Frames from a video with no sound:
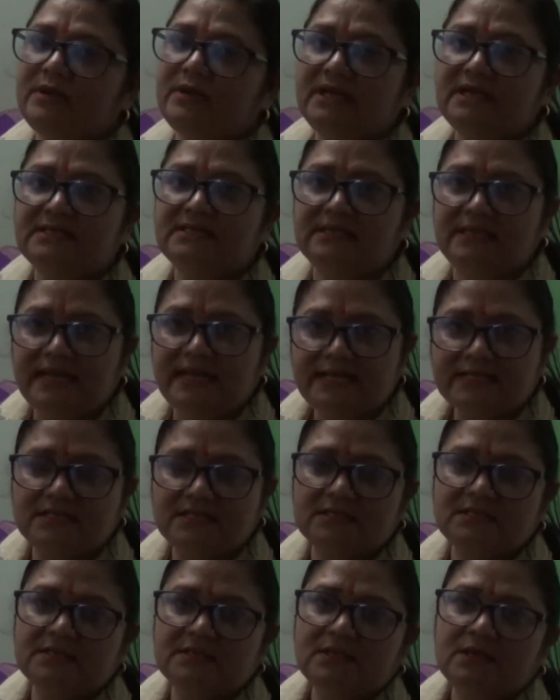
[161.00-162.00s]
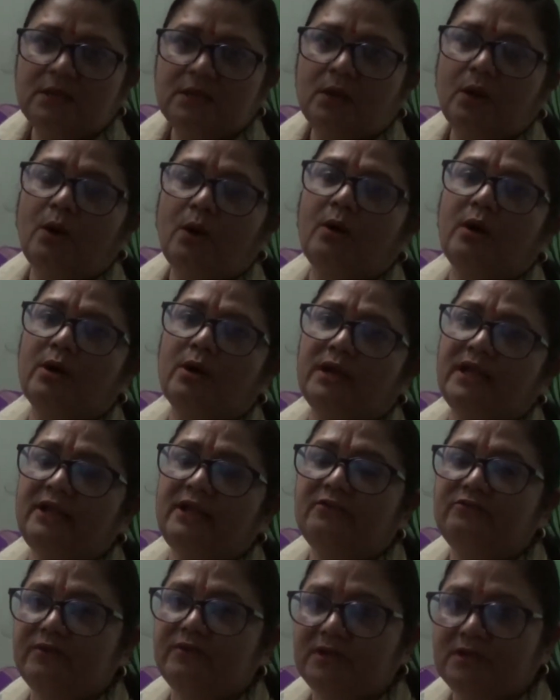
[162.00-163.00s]
is less or
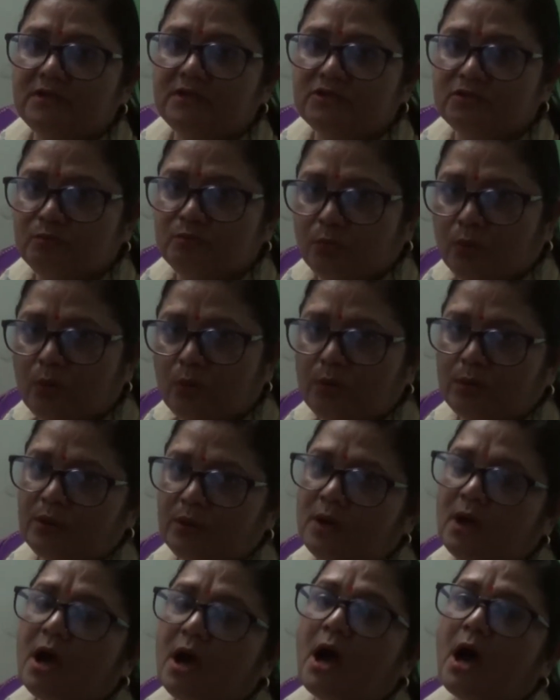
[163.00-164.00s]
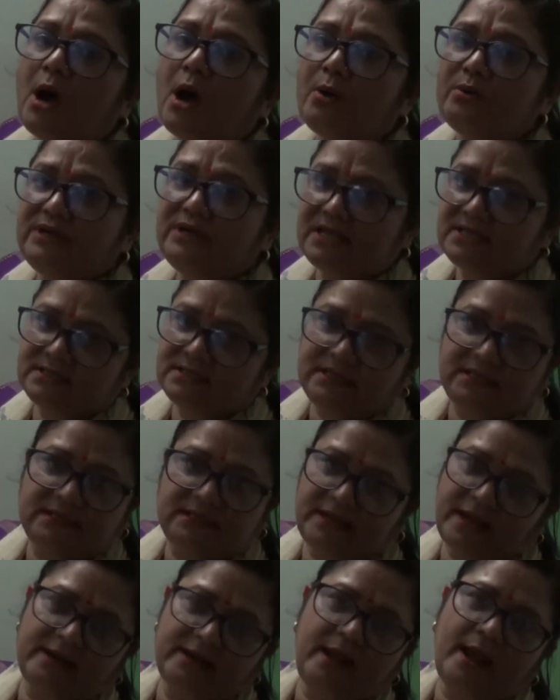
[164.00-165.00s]
if it is more, how does it
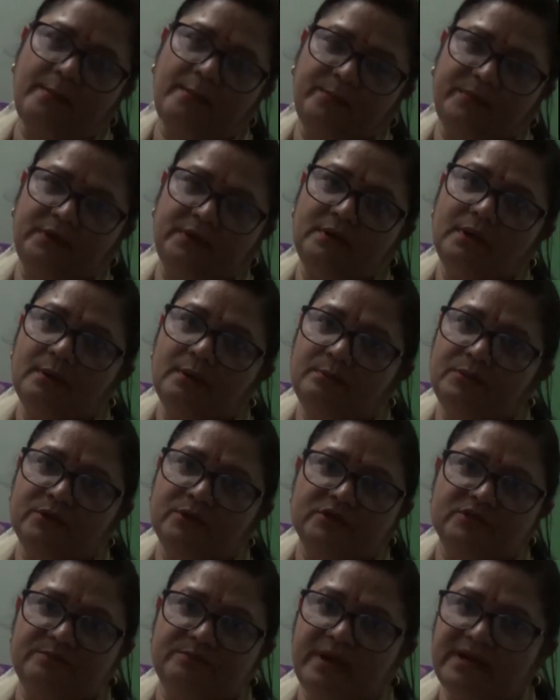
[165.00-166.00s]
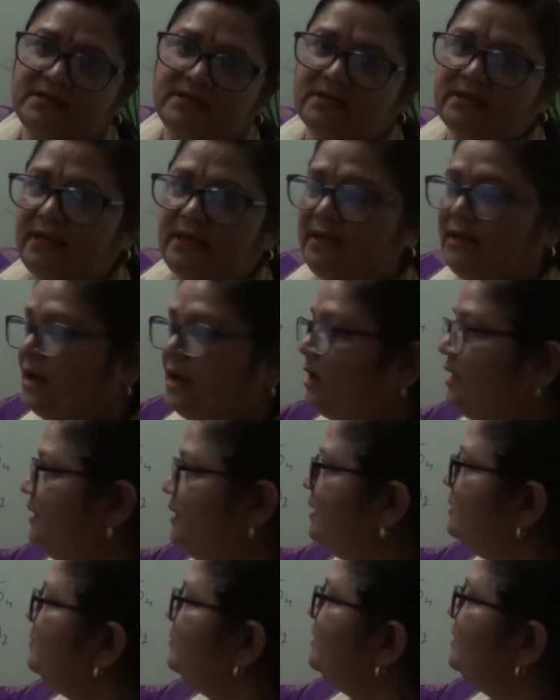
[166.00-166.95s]
can happen? Because matter can neither